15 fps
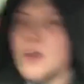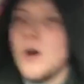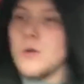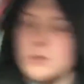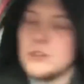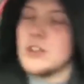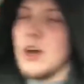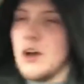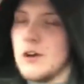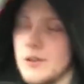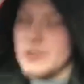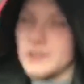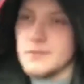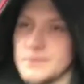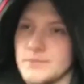Also,
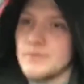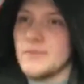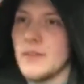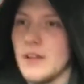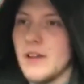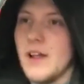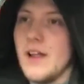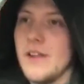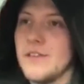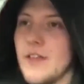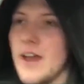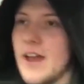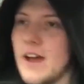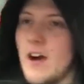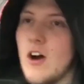
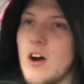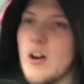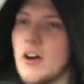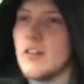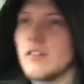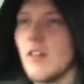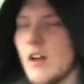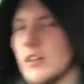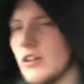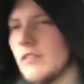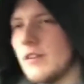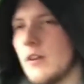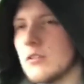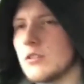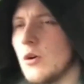there are, I don't
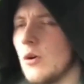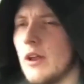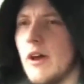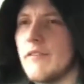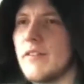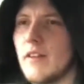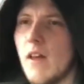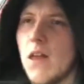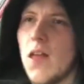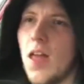really know what to call it, I think,